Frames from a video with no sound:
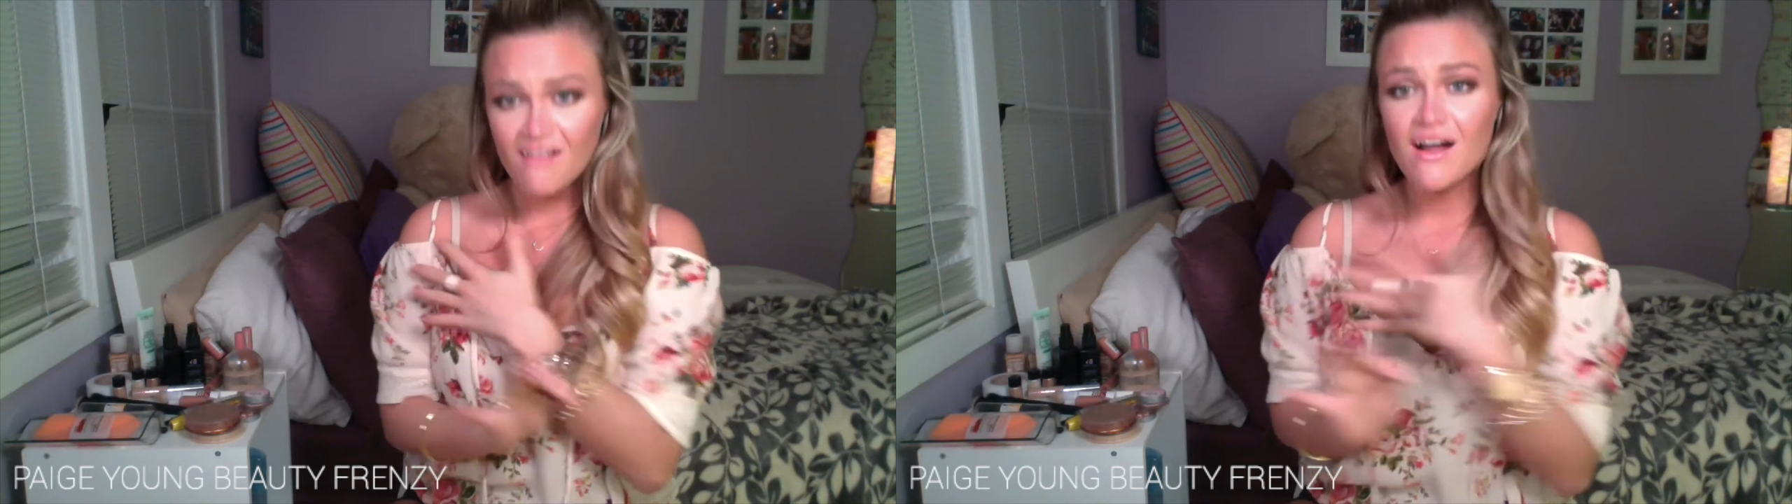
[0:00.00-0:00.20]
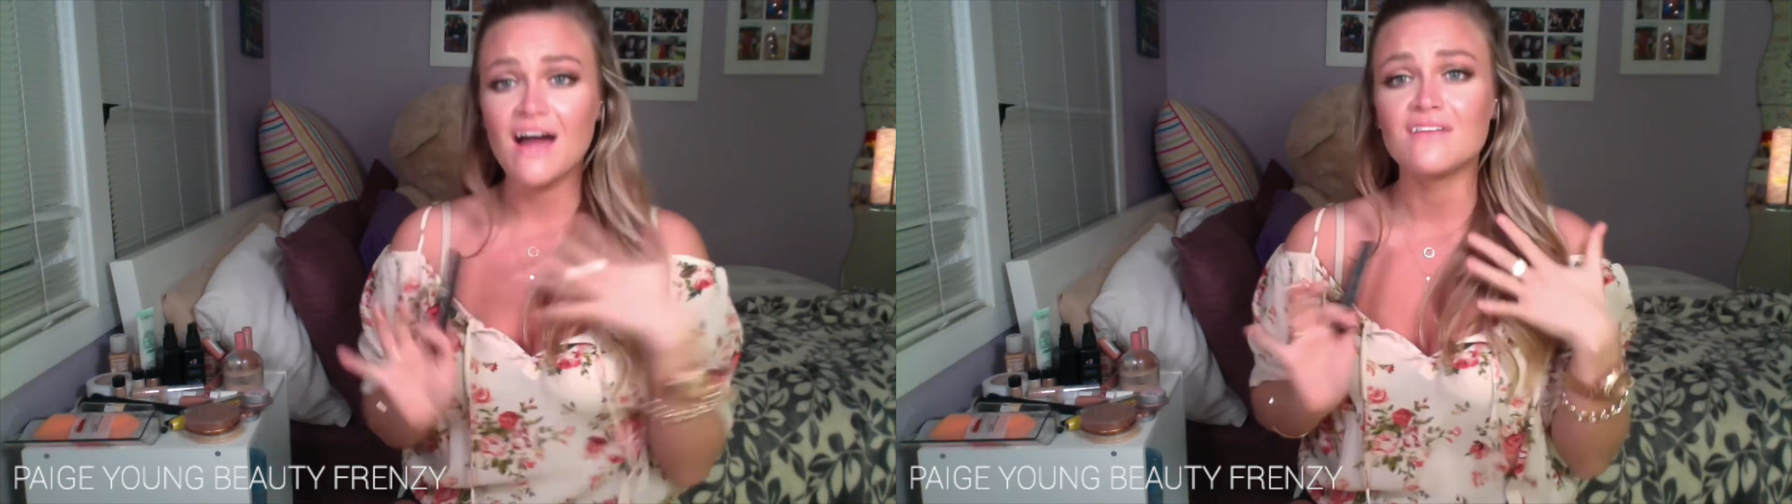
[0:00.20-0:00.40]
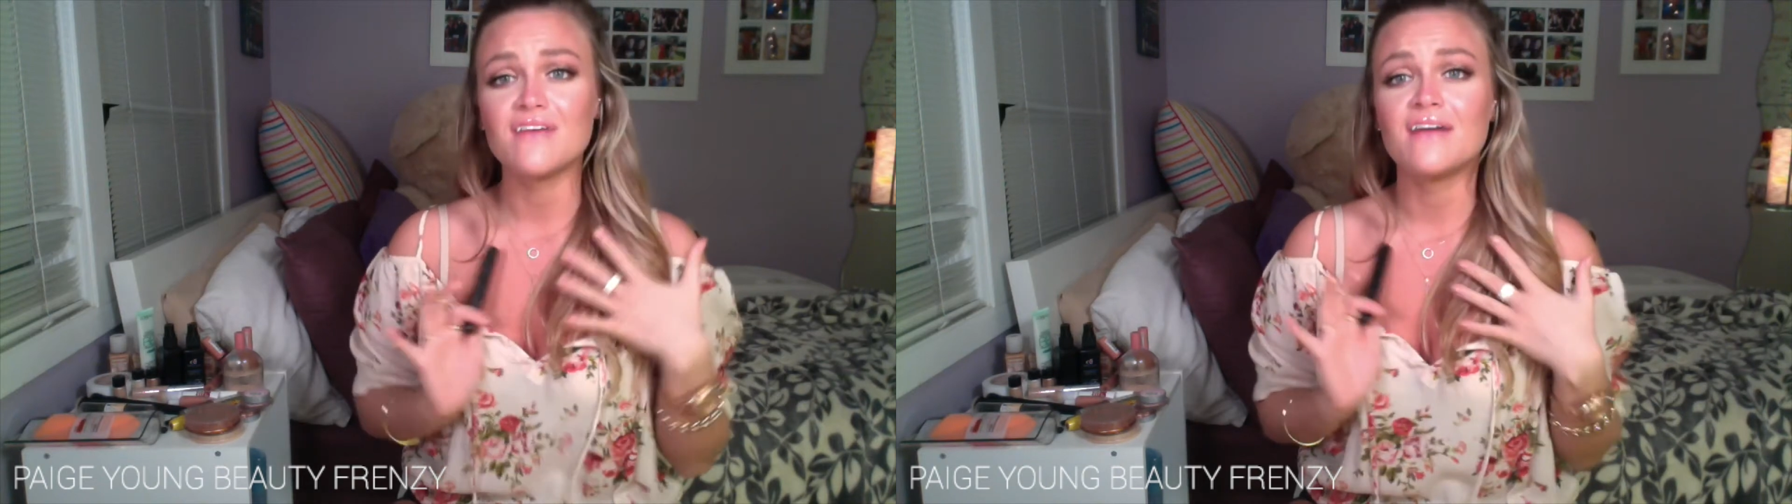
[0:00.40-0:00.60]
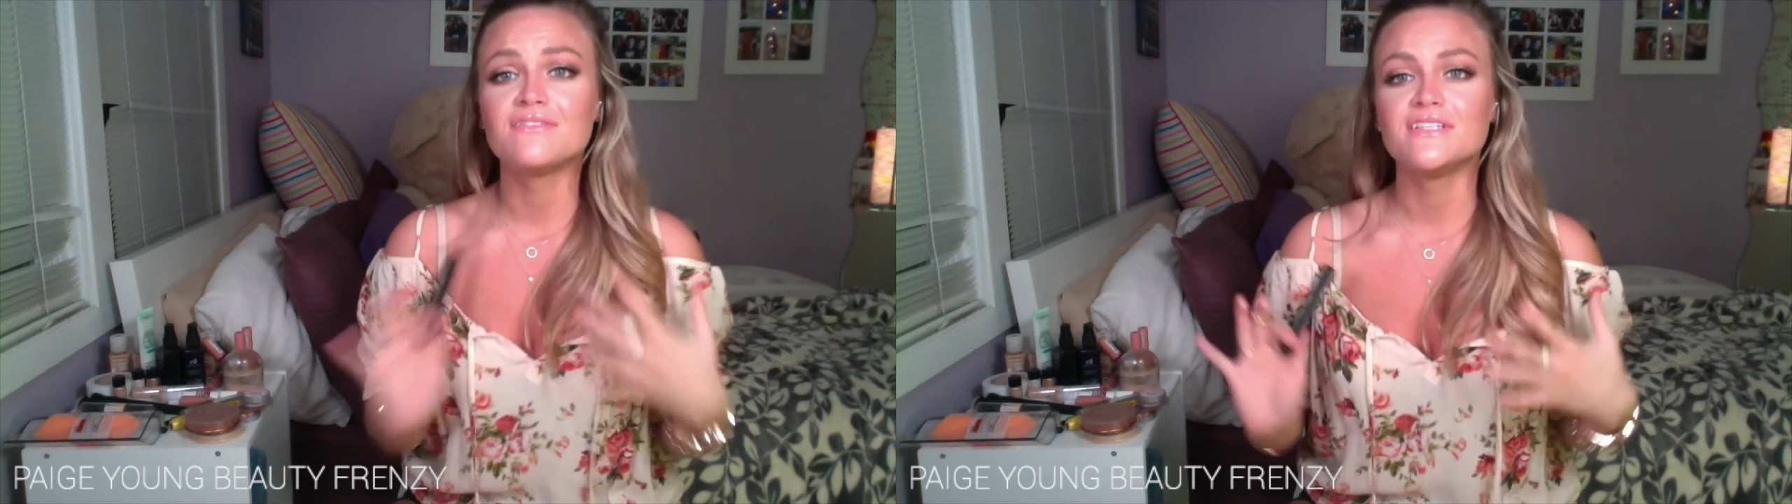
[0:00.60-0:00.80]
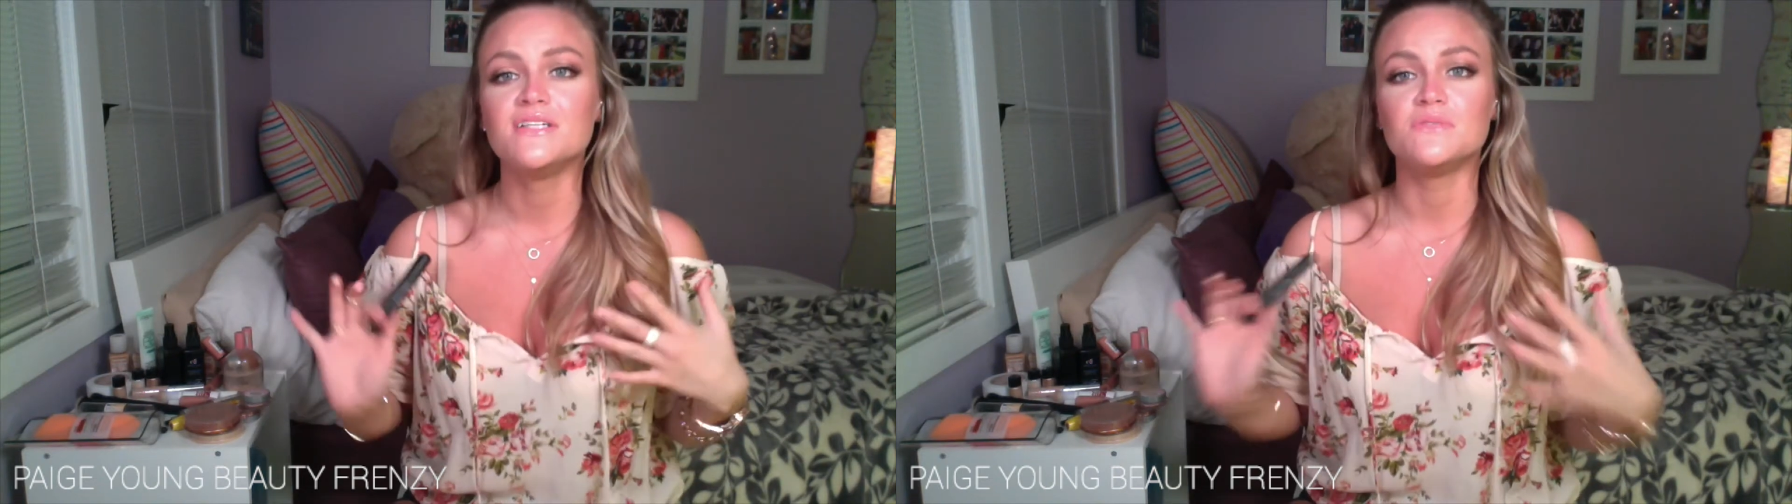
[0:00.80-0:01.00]
out of
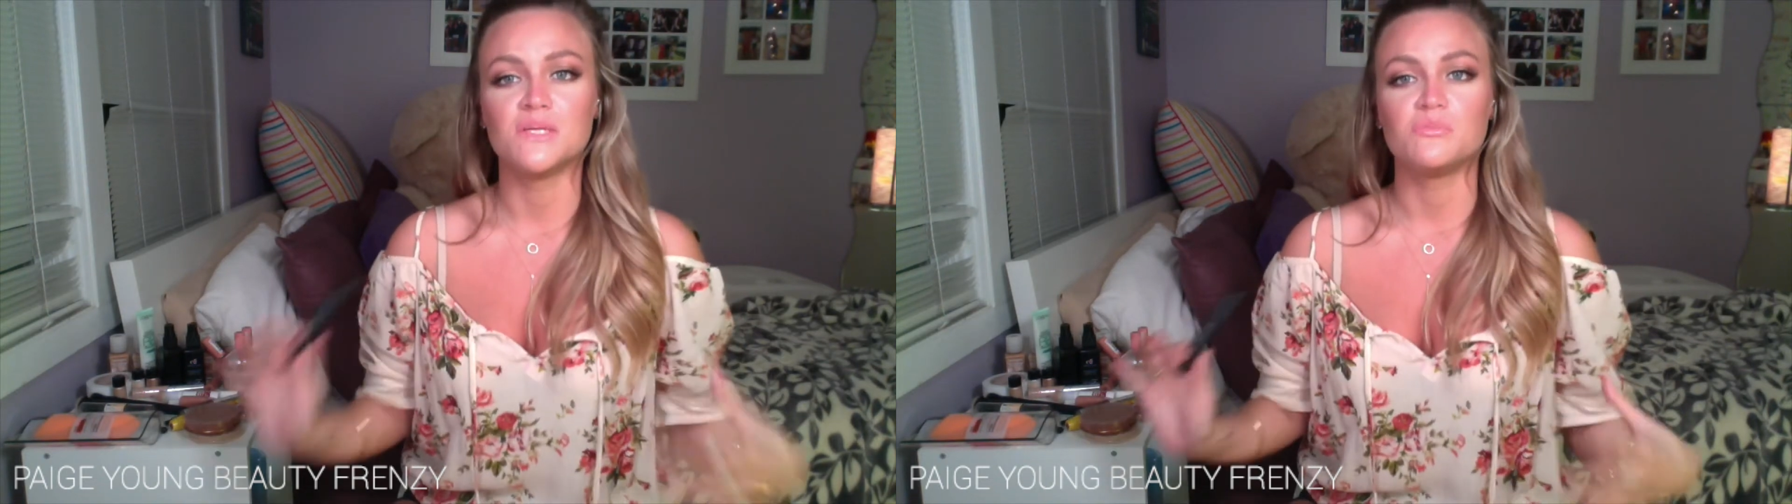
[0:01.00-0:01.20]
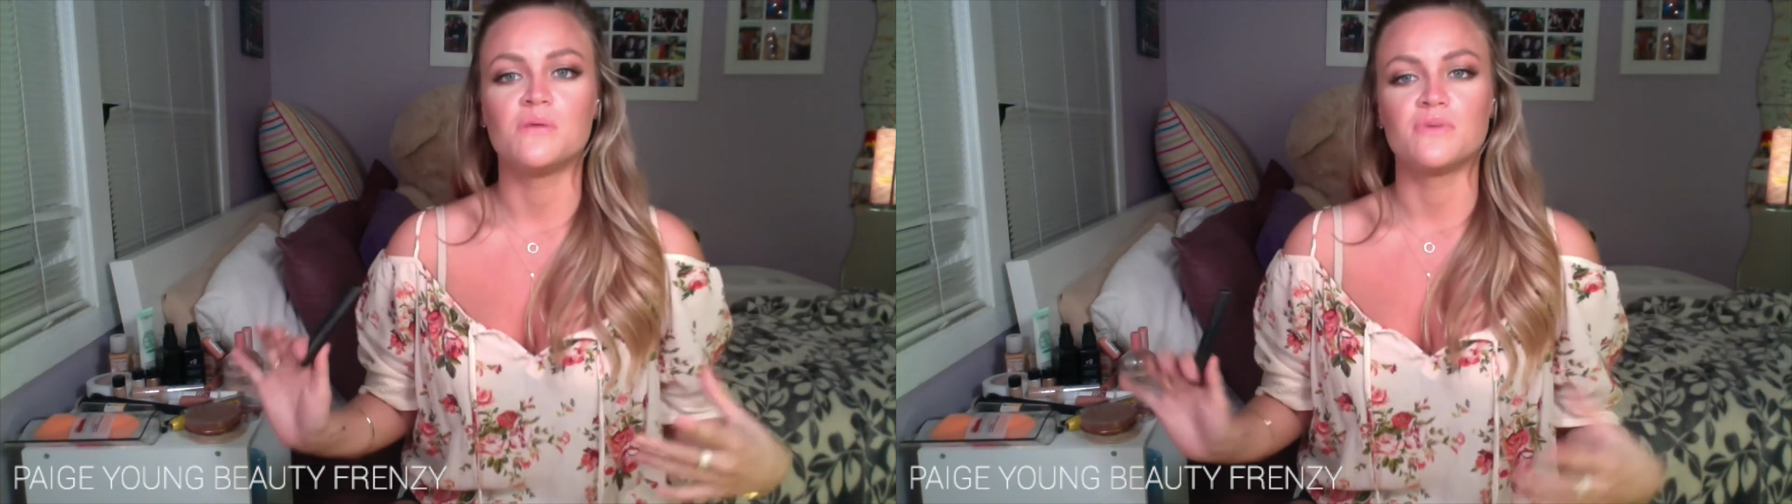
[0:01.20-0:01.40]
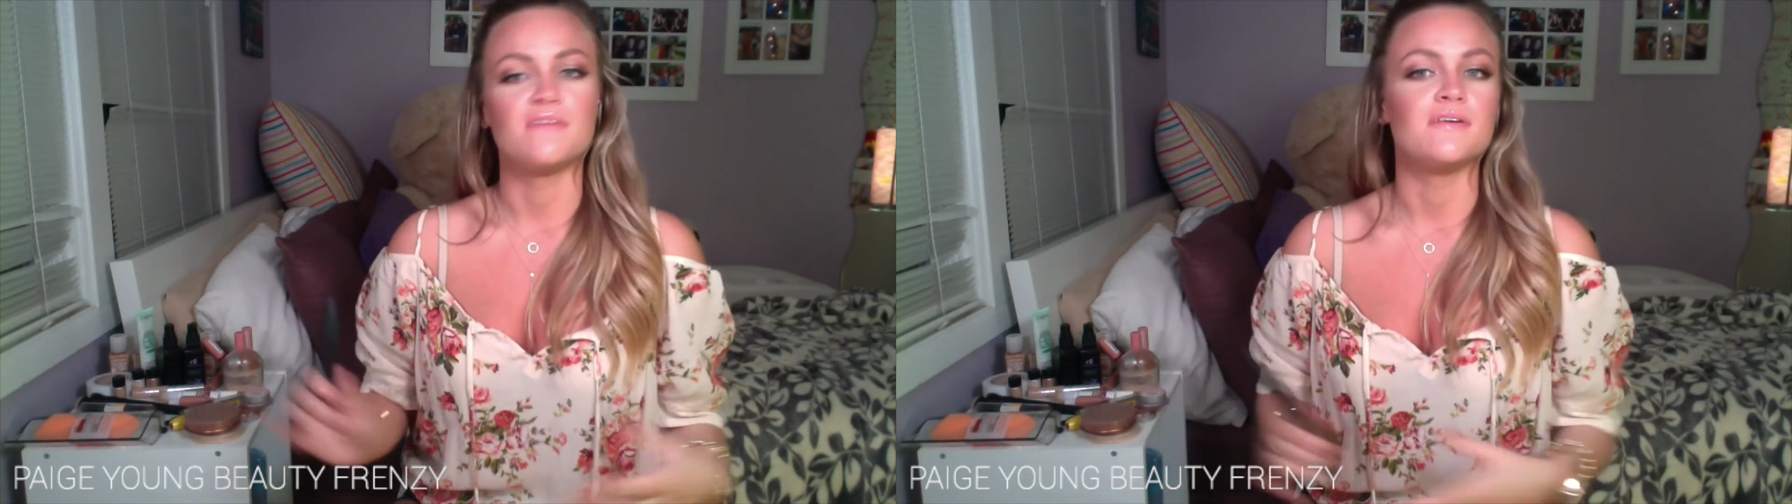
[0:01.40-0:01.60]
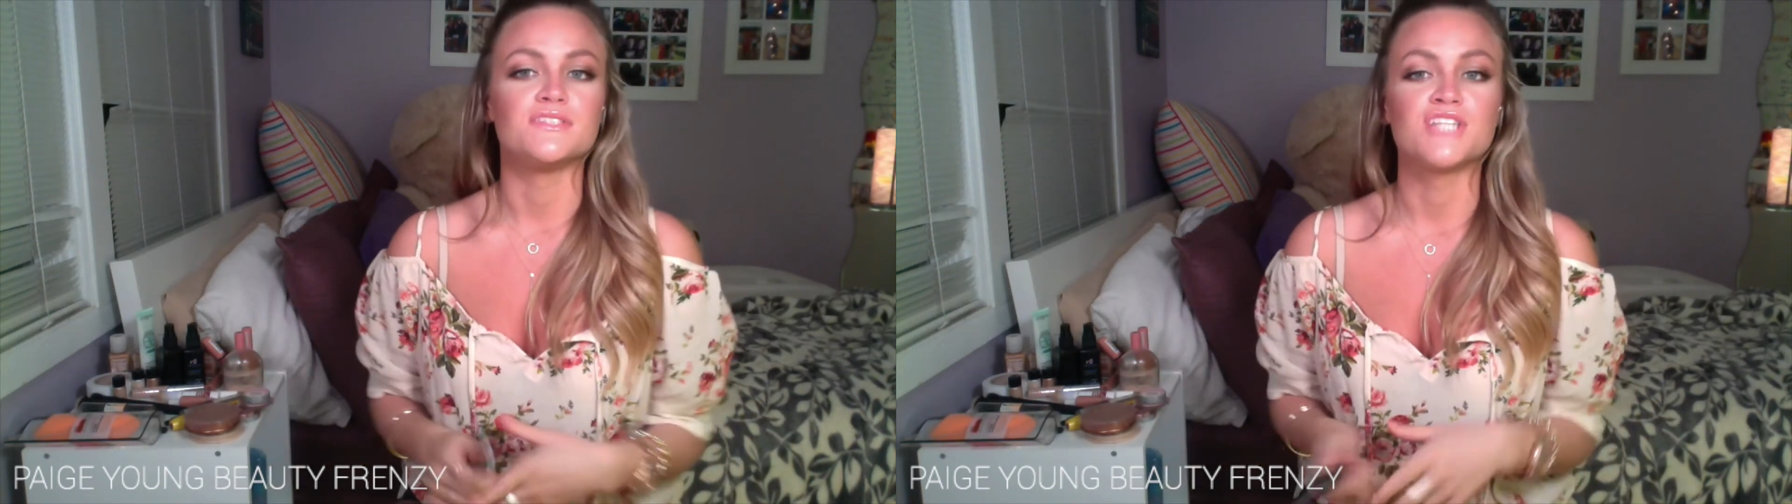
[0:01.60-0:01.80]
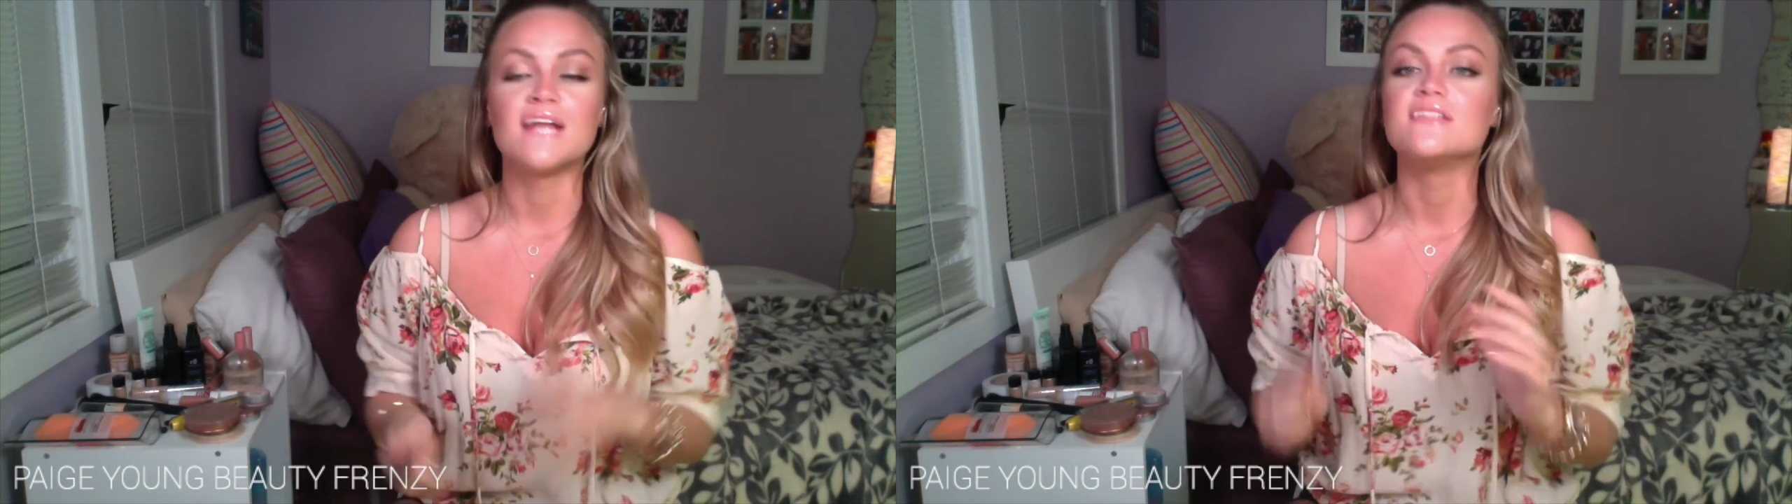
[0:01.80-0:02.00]
every lip plumper I've ever tried,